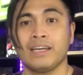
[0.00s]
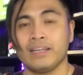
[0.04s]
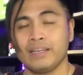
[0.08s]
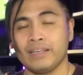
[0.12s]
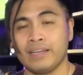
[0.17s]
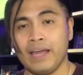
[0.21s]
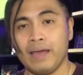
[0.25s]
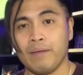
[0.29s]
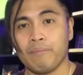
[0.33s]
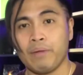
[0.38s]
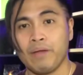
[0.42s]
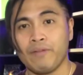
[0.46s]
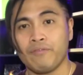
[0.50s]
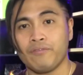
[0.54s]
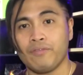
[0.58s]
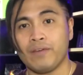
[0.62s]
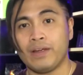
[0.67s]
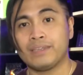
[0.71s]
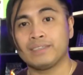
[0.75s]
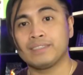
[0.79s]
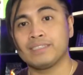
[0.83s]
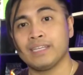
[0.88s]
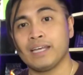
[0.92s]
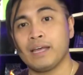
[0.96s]
that my
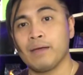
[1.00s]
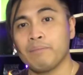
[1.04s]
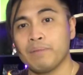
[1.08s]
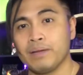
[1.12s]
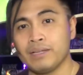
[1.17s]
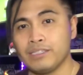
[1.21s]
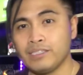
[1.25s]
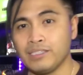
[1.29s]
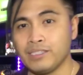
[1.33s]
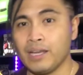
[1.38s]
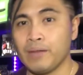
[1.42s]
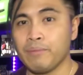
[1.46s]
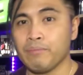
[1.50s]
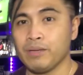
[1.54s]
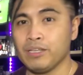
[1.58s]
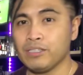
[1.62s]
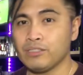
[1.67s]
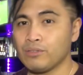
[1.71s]
friend Sam has sent me.